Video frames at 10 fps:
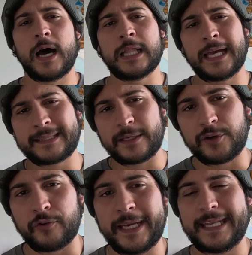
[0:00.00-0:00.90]
I like the
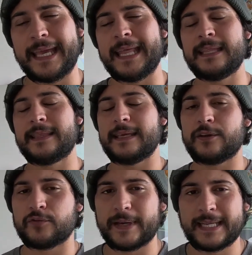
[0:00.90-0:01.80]
green. Anything
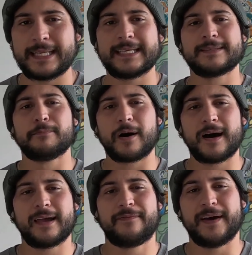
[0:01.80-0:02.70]
green is
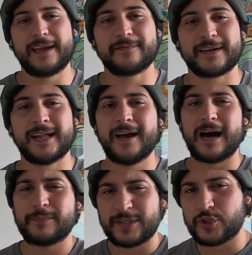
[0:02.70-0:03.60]
my favorite.
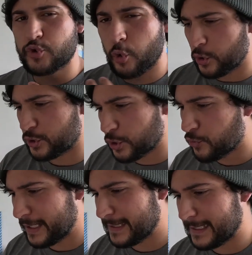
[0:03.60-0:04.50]
I'm just drawn to
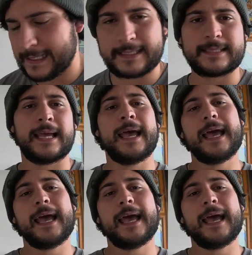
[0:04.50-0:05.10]
green things.